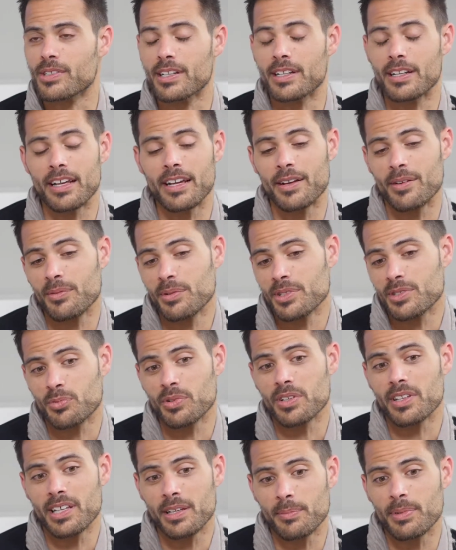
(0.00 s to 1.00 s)
And it was
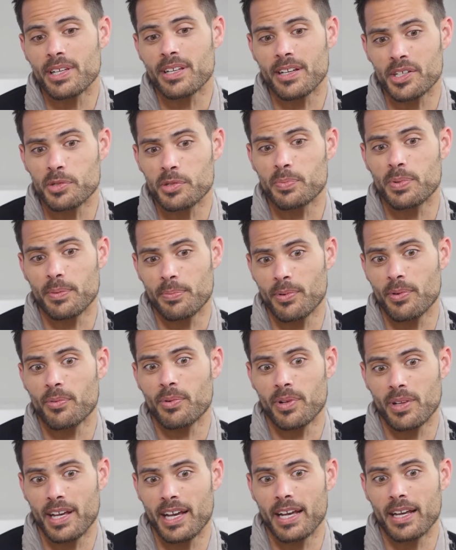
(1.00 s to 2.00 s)
really because people
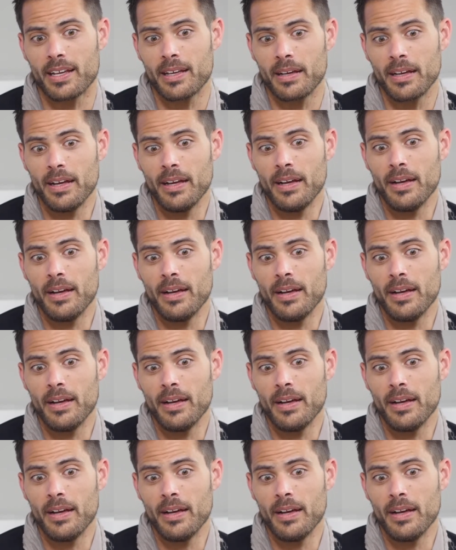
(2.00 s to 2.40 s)
were like,